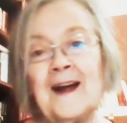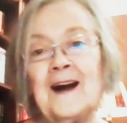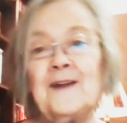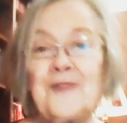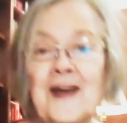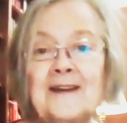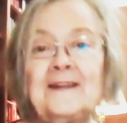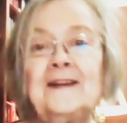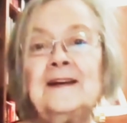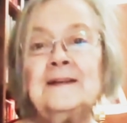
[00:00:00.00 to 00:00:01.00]
And
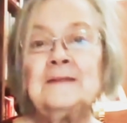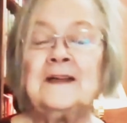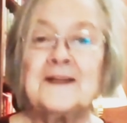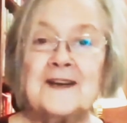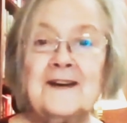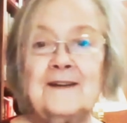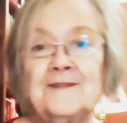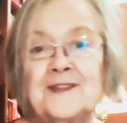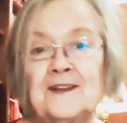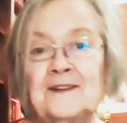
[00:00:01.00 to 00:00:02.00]
then, as I have
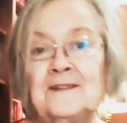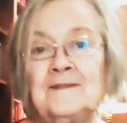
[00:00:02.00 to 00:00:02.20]
done,